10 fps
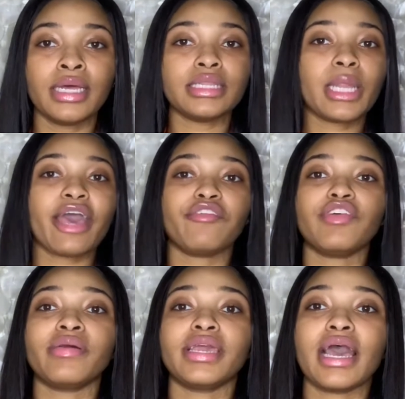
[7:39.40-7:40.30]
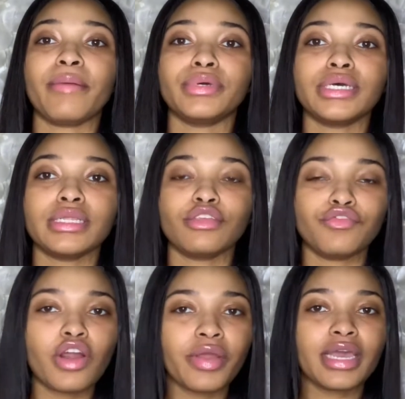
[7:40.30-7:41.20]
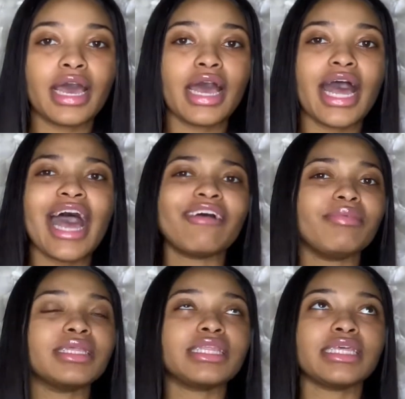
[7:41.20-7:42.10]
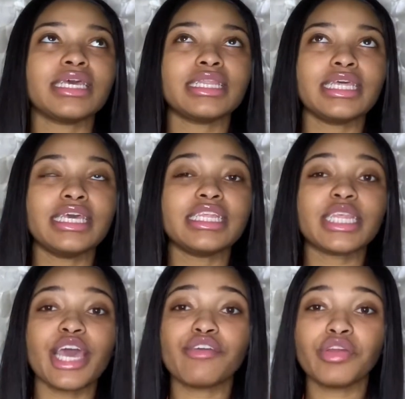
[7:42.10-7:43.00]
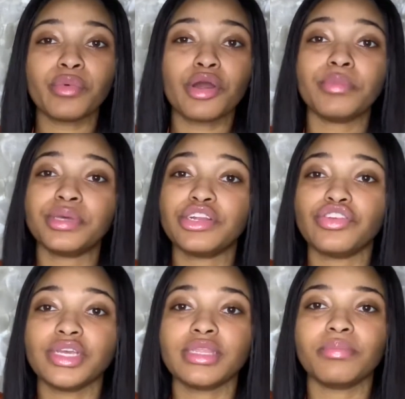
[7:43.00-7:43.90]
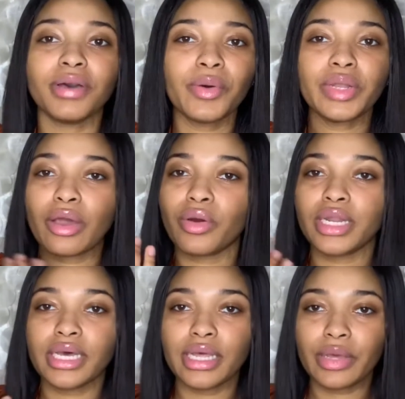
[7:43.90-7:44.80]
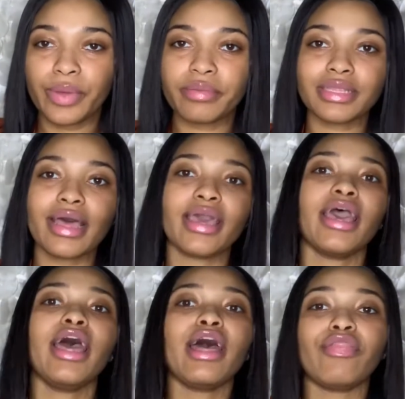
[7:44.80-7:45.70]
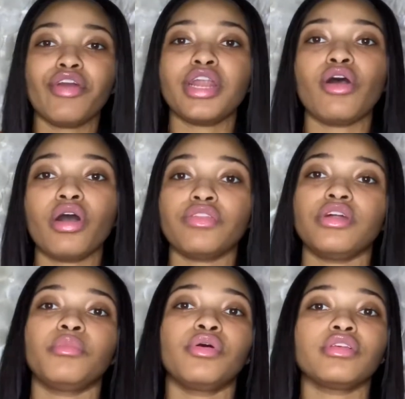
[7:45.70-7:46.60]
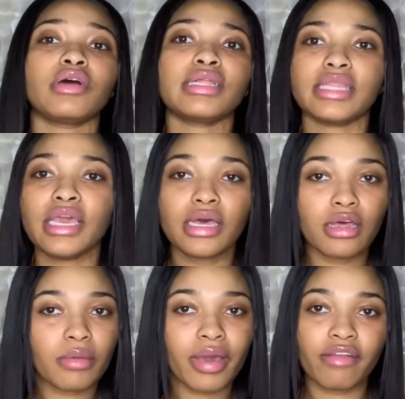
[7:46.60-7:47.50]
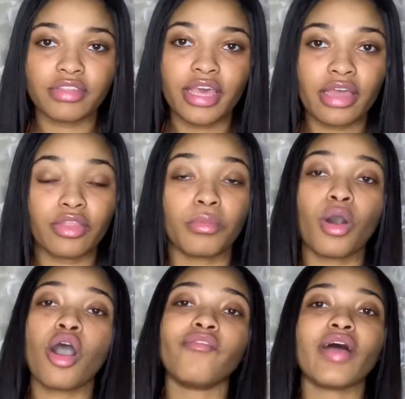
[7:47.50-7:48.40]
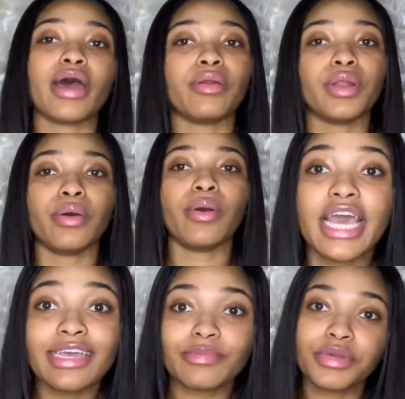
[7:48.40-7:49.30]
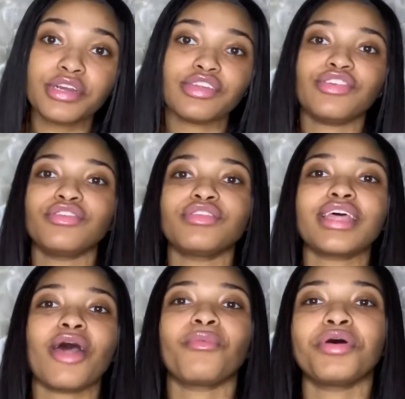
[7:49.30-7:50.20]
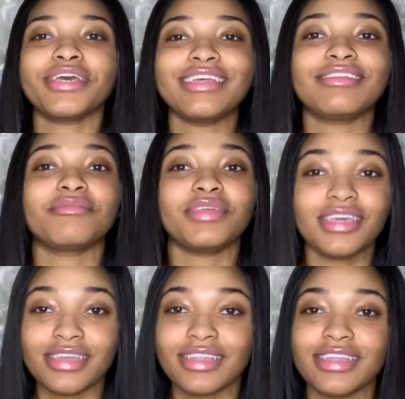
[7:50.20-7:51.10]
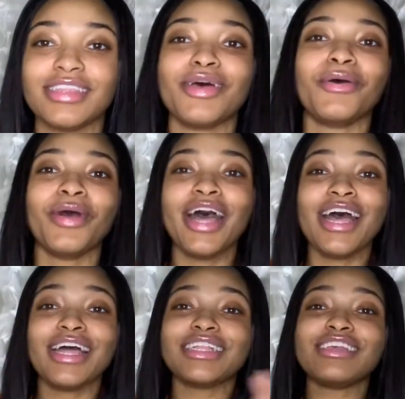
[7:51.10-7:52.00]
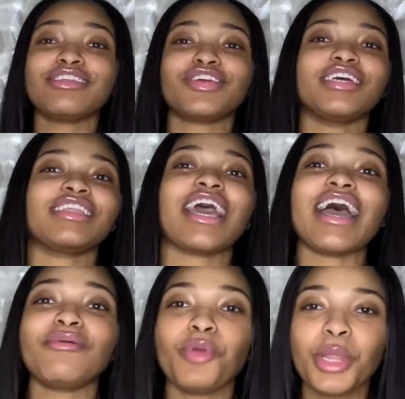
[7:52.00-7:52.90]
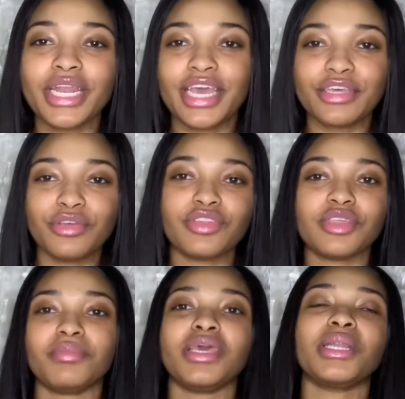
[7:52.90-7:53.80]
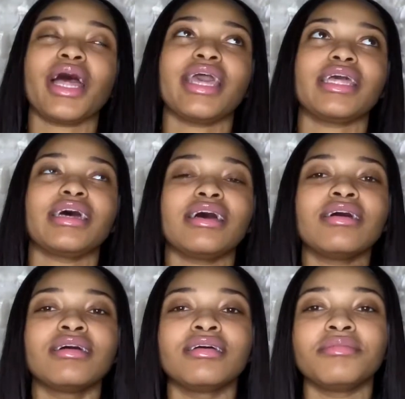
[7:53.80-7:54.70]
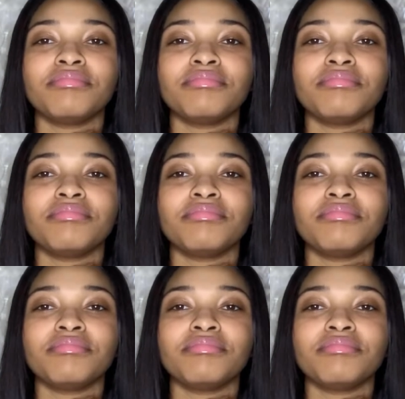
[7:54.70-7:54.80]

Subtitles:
like furry kind, because the furry kind, I've been seeing these everywhere on Pinterest, but when I go on an UGG website, they're not on there no more. So I think UGG might have taken them off. I don't know. Next pair of shoes that I want is some Yeezy. So this is crazy. I really didn't used to be like a